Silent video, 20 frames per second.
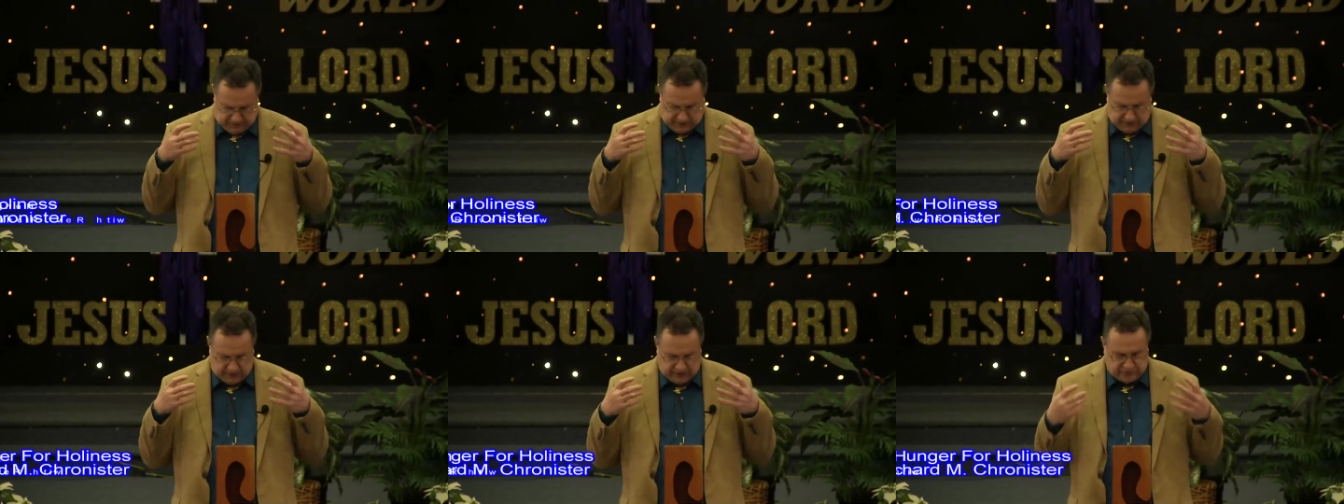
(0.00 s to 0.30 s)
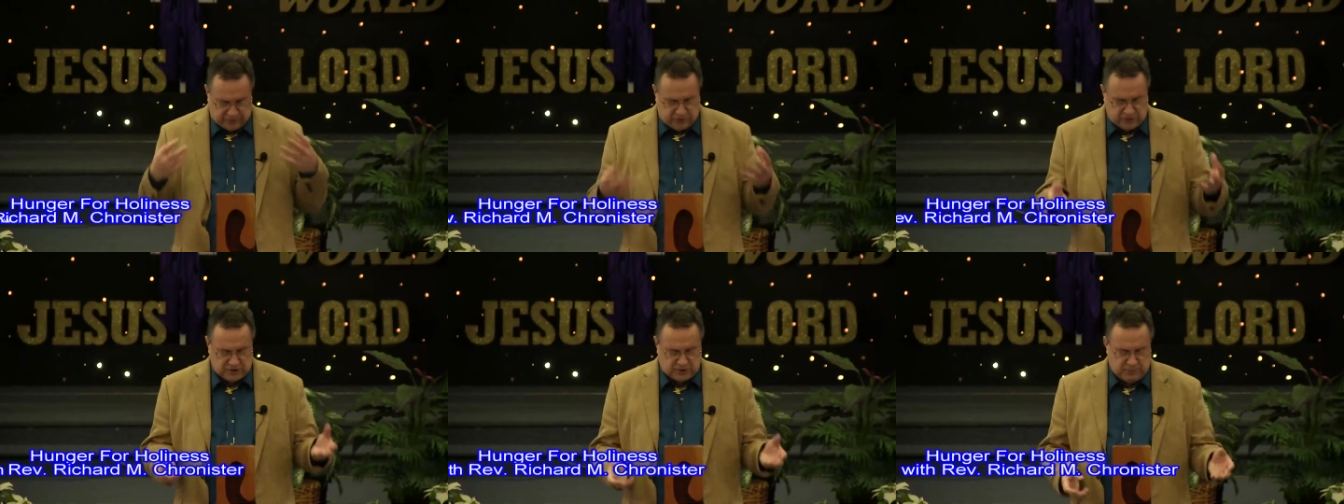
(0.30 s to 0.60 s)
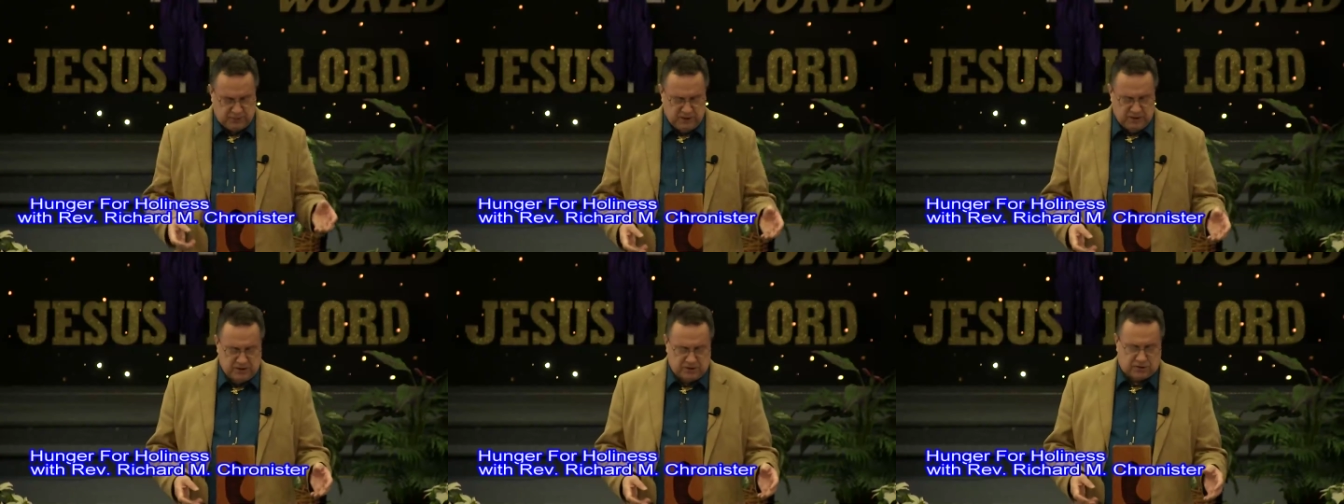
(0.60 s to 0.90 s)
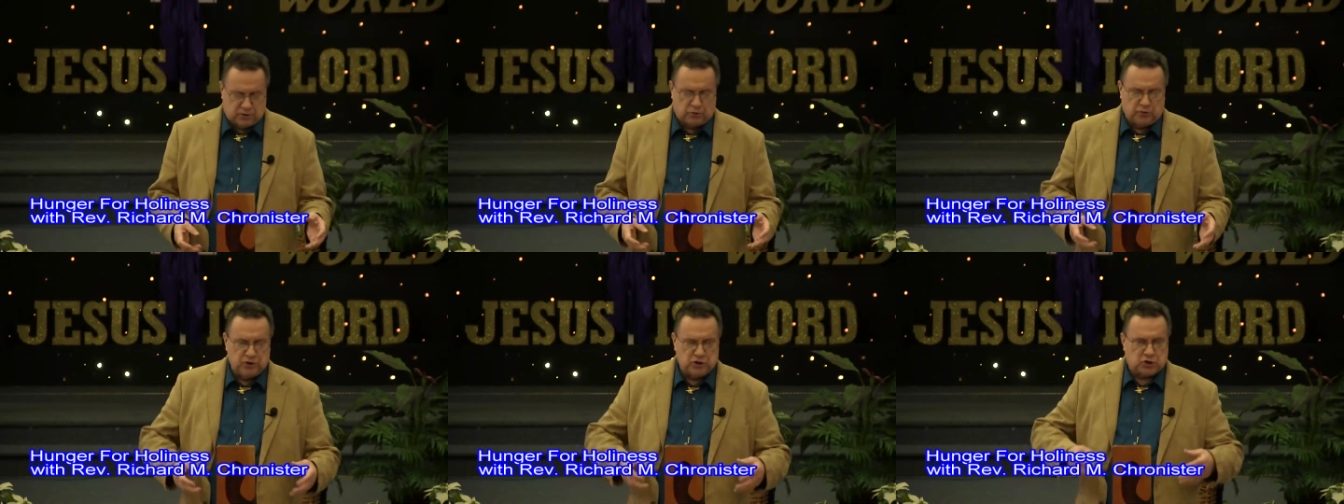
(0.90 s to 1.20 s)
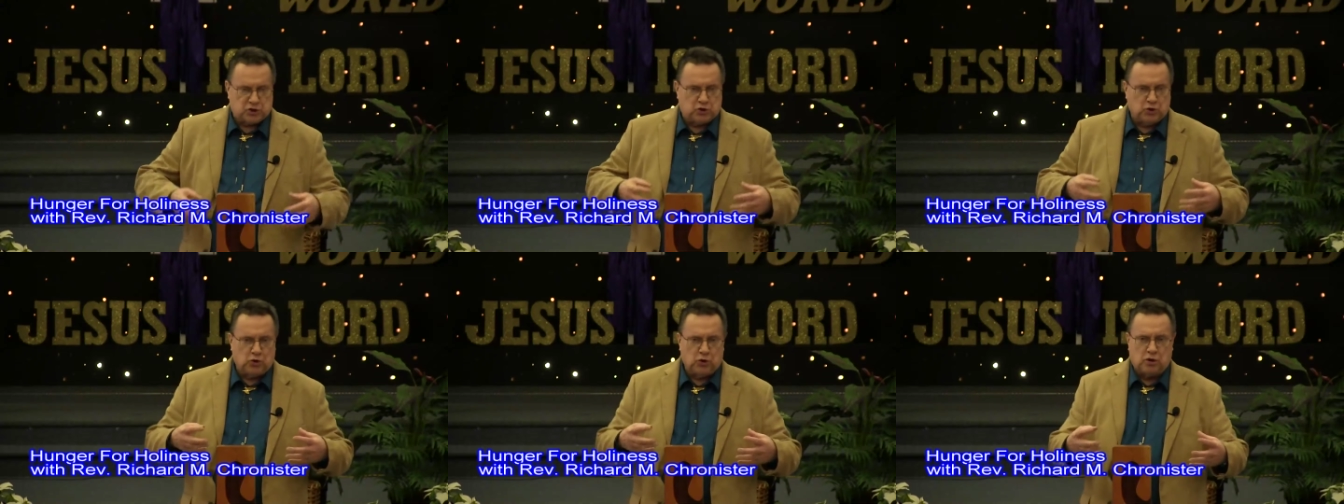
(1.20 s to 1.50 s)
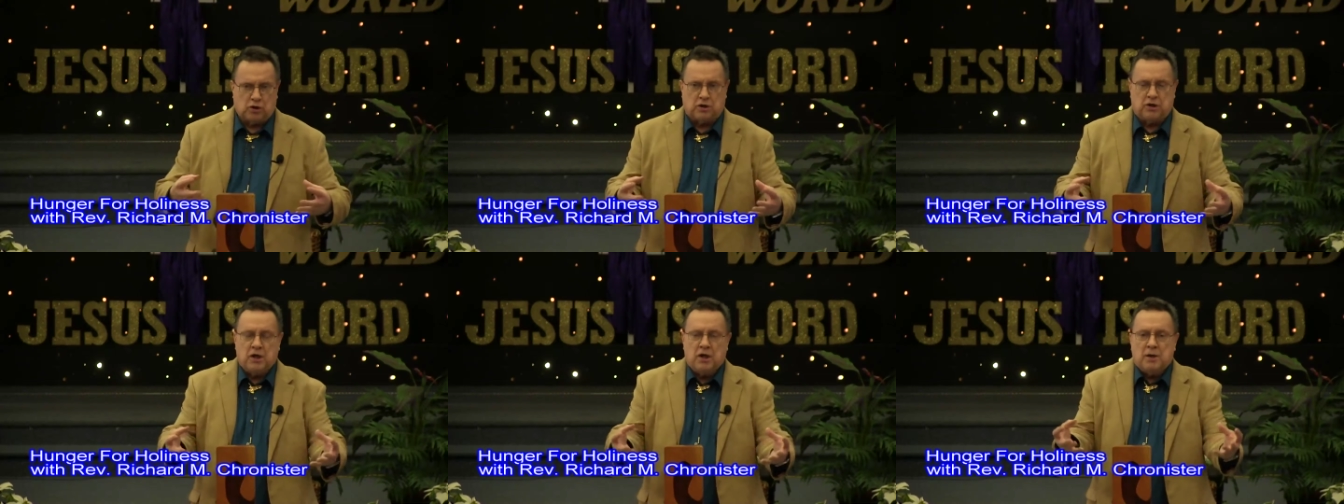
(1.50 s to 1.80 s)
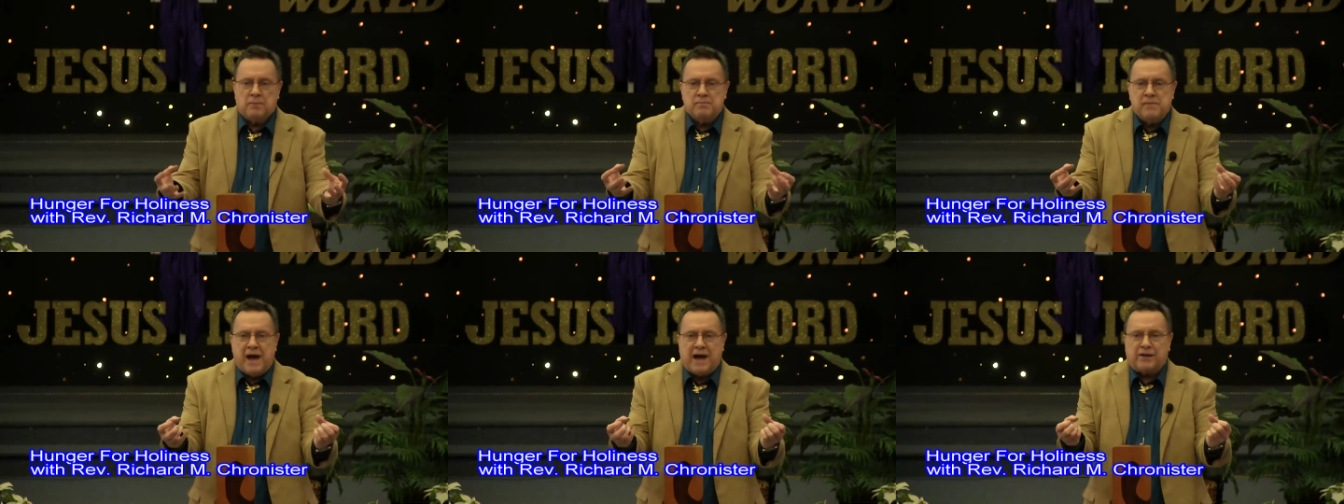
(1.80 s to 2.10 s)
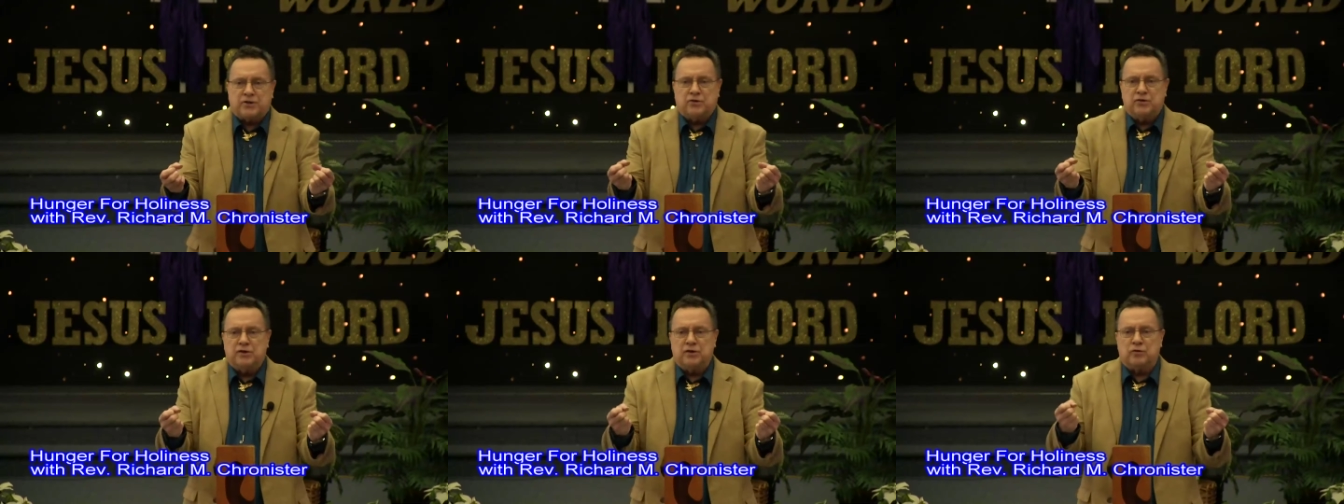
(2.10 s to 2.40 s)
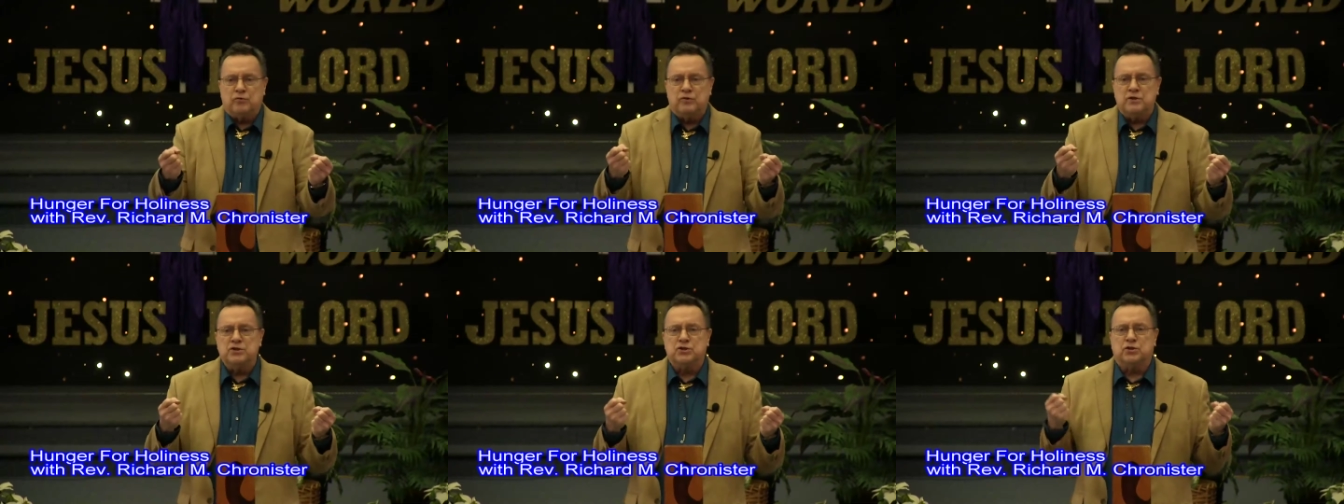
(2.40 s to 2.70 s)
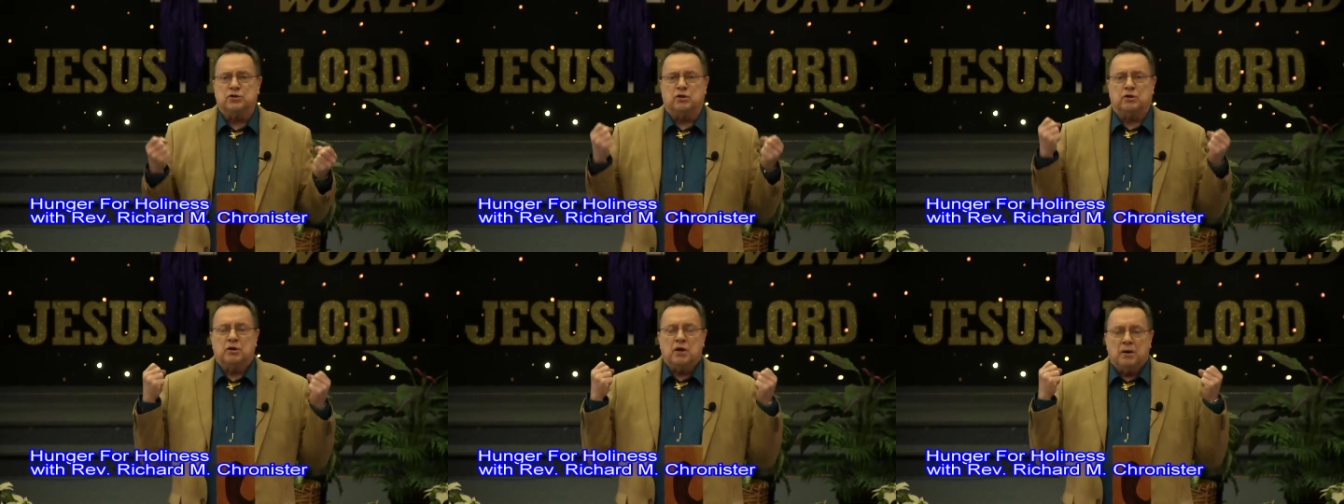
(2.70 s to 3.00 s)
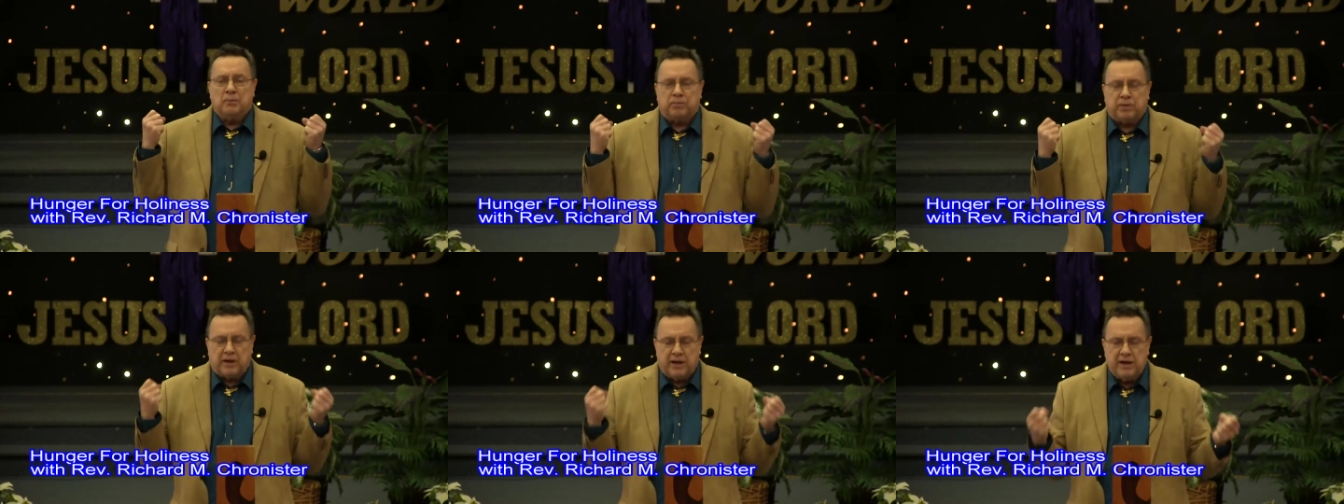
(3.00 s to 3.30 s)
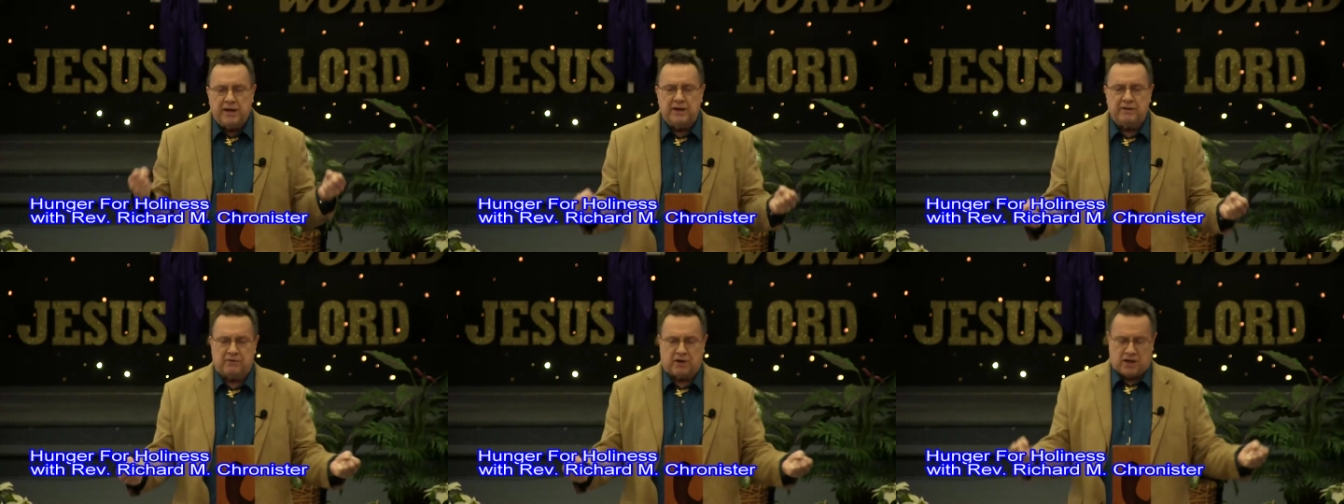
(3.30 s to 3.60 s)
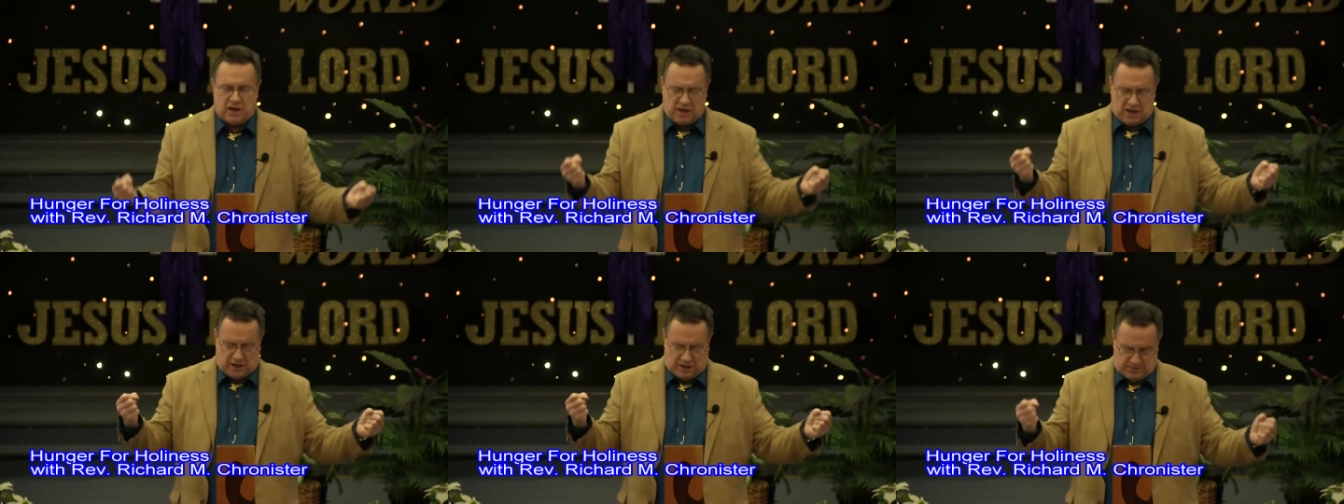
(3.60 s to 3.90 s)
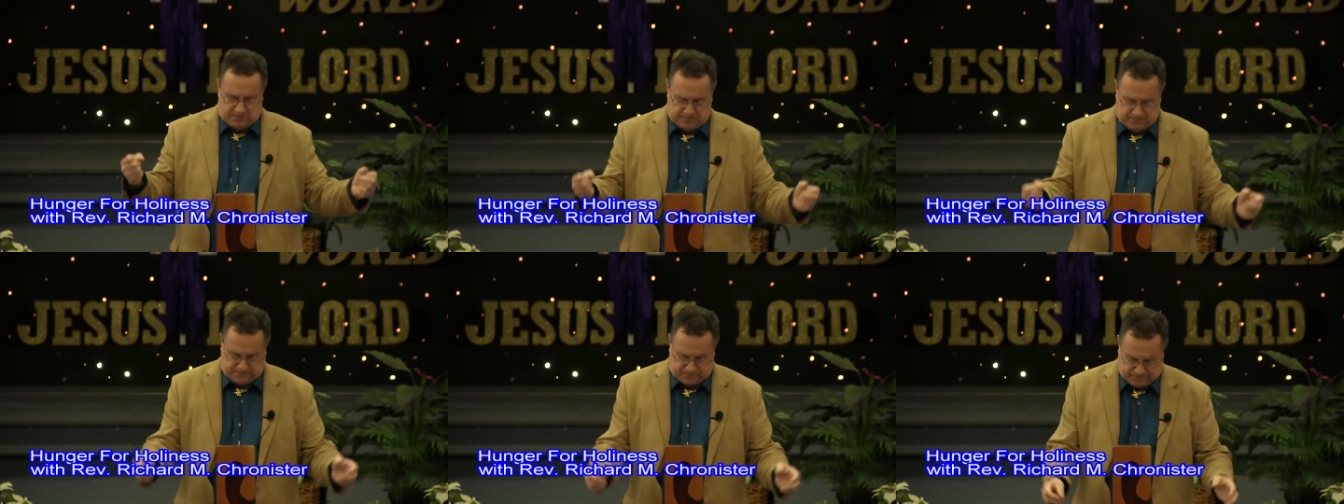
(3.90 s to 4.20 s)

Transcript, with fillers: deliverance means to restore back to the original plan of God.